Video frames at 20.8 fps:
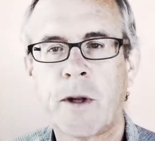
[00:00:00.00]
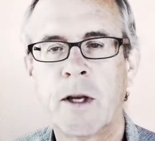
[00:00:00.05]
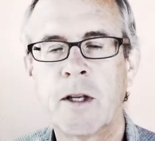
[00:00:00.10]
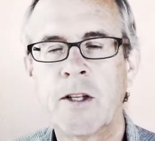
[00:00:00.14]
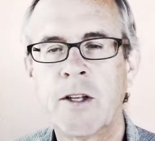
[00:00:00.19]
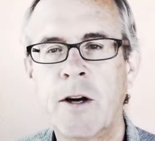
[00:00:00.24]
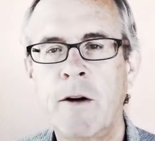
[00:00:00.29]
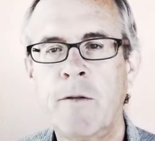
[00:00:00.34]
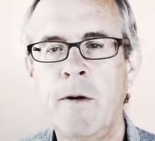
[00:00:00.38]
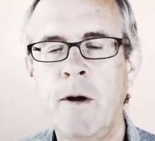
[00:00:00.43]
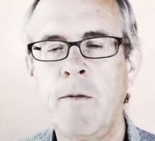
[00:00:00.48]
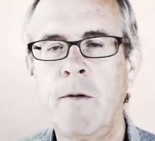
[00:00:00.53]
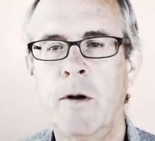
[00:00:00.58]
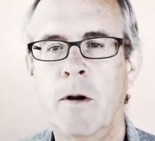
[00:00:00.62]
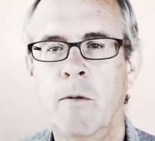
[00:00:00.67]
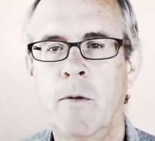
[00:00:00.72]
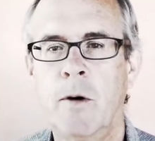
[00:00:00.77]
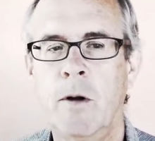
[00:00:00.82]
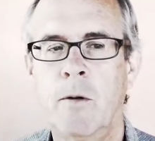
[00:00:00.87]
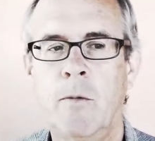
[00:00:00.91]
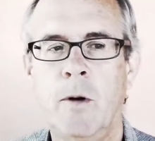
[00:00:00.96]
It's
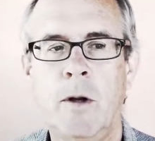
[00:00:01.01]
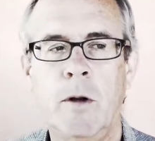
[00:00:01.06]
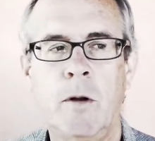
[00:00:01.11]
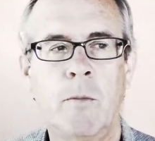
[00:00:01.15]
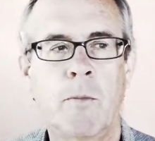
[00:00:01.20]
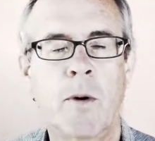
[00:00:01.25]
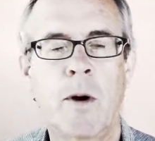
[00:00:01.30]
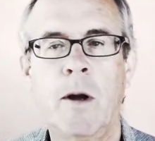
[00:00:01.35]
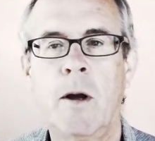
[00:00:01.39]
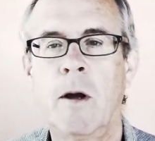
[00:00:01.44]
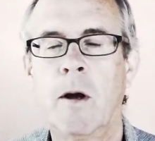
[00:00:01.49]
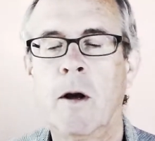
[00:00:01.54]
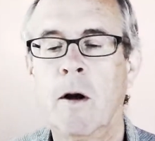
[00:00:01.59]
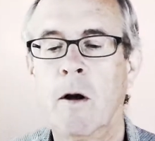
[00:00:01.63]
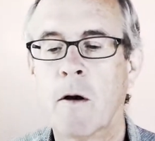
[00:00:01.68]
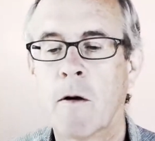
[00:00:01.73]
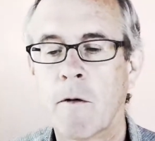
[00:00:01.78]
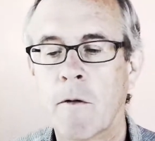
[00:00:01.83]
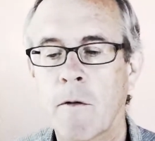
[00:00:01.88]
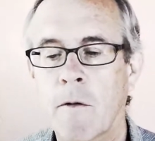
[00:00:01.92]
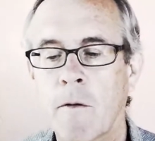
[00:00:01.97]
self-evident when you pray
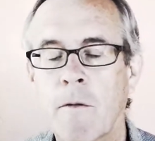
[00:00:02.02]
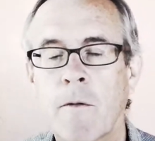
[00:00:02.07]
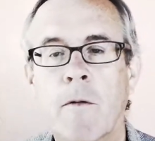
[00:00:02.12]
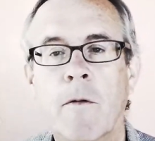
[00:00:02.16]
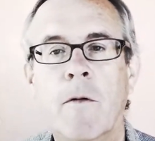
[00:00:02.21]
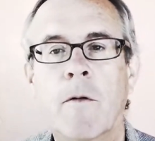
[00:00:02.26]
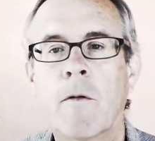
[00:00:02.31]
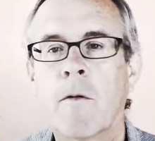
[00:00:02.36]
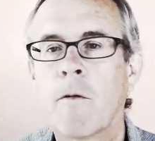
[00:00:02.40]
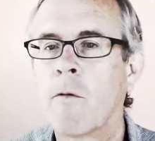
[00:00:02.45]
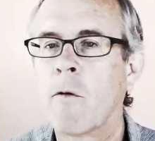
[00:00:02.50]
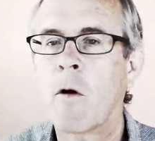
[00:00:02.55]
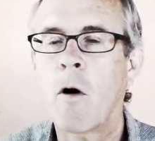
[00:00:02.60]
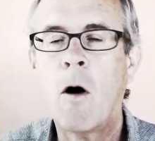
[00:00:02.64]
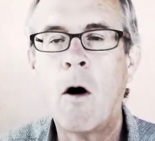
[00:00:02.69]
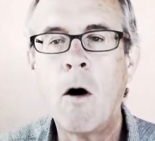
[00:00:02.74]
for